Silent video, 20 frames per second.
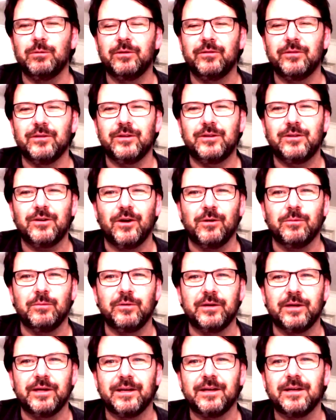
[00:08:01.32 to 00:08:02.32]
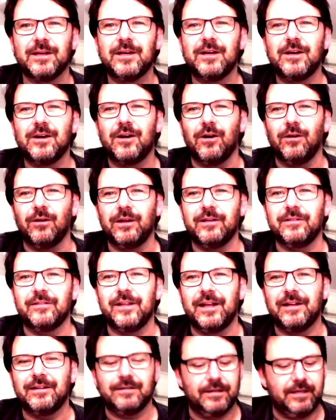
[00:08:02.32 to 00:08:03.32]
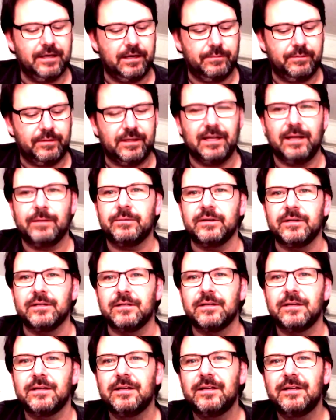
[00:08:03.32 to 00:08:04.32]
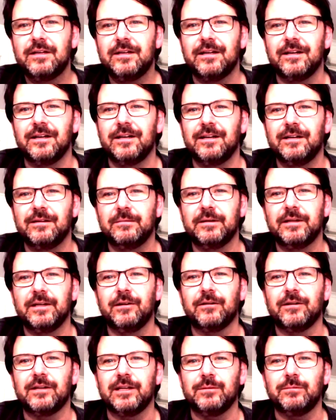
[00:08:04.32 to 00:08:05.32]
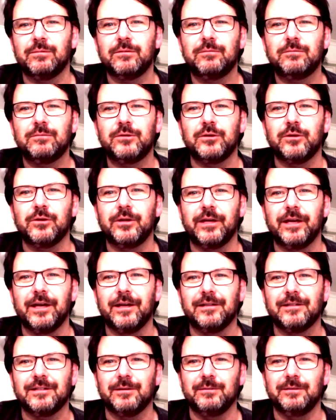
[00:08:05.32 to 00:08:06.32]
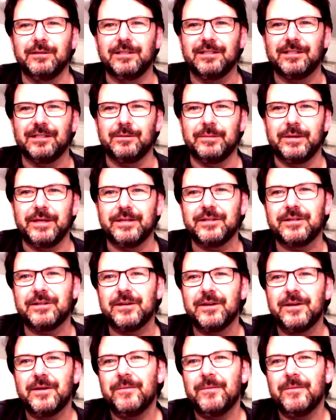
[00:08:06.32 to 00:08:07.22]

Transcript: But for the time being, I'll leave that to the happy clappies, and I'll keep churning out some of these laments.